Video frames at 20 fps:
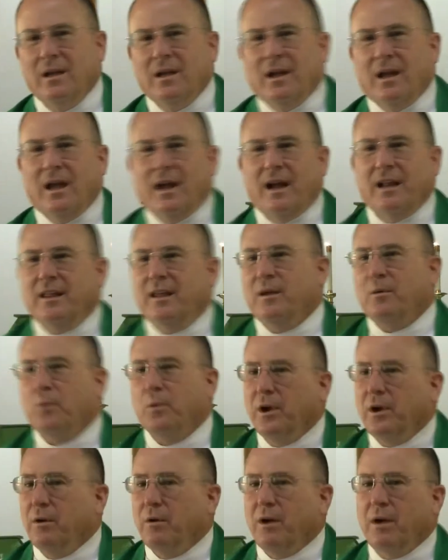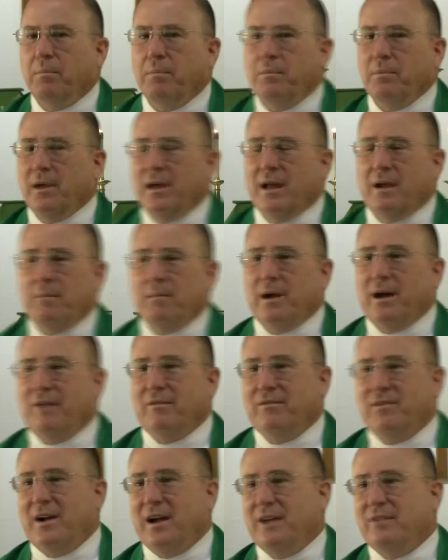And I think we were up at
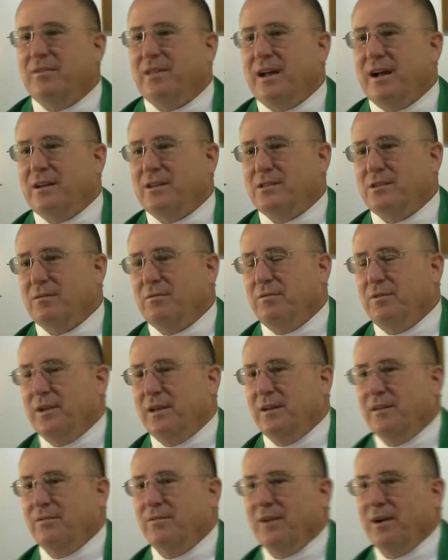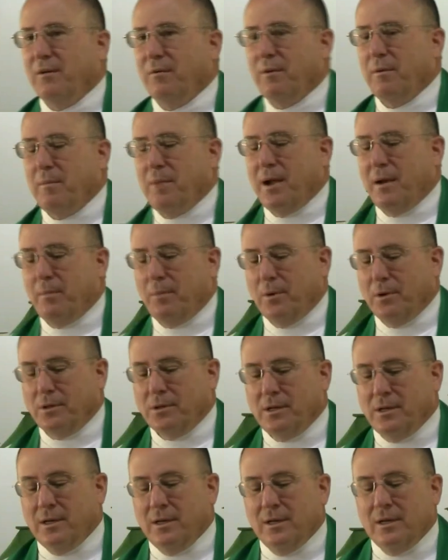about 5,000 feet, if I remember.
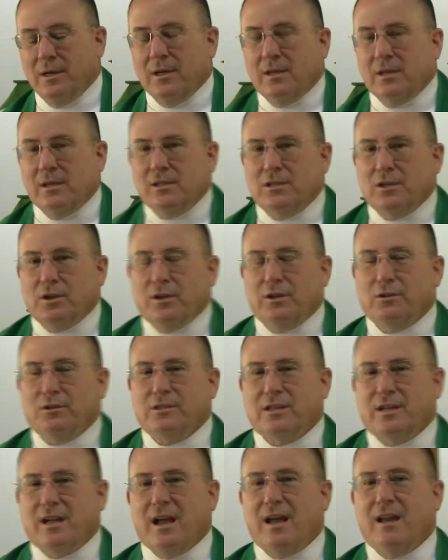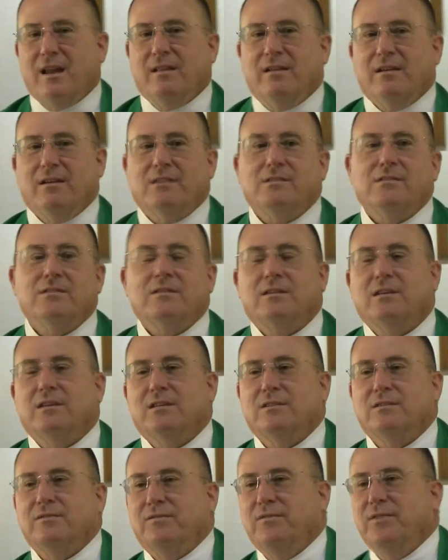So there's kind of
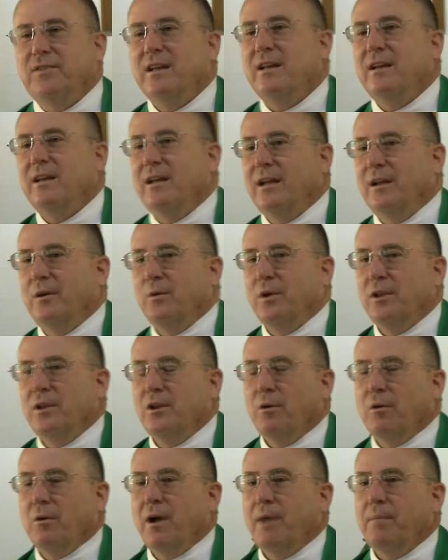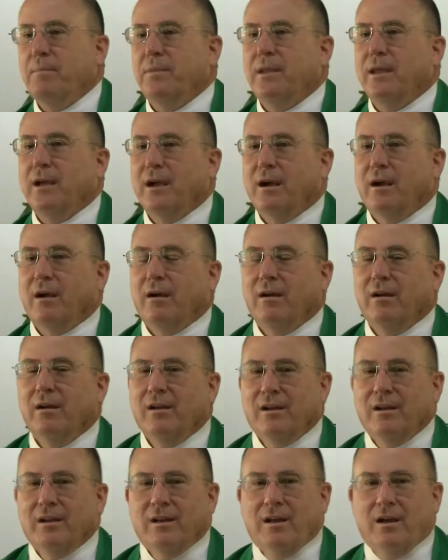this feeling when you're up there
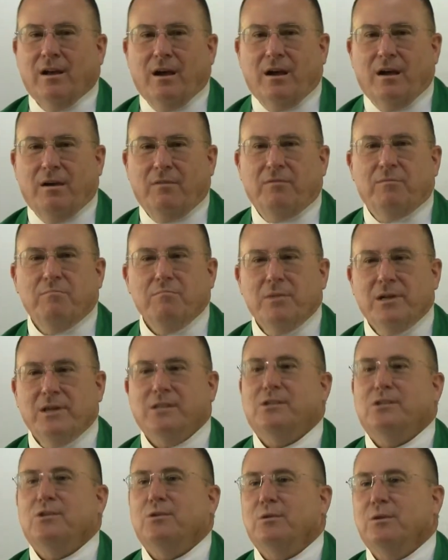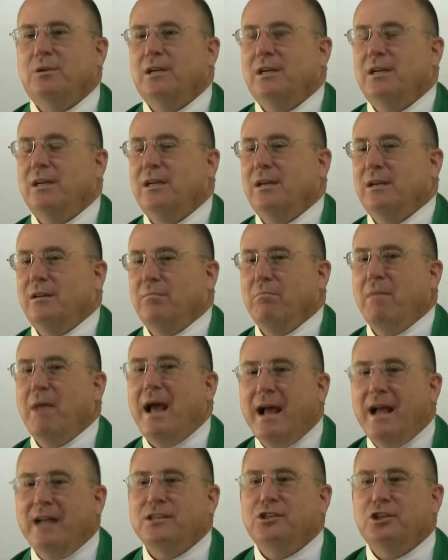of mystery and
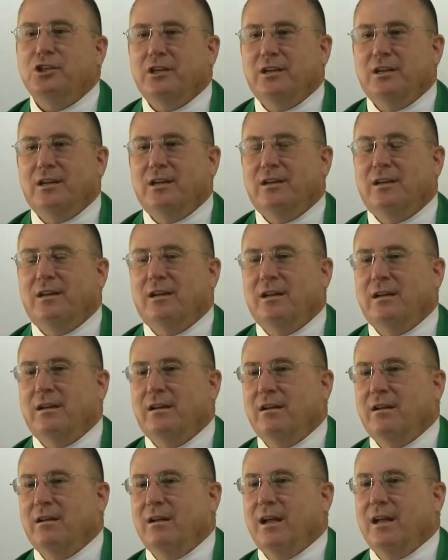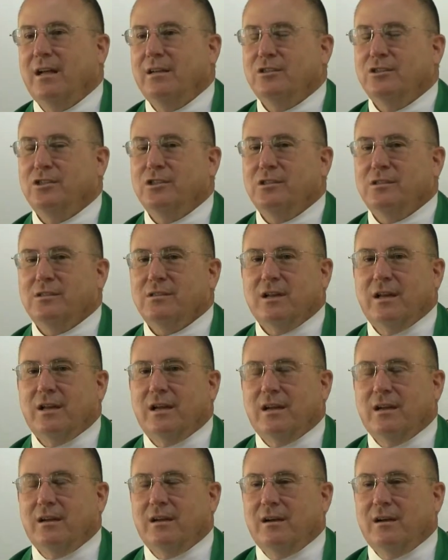magic and just like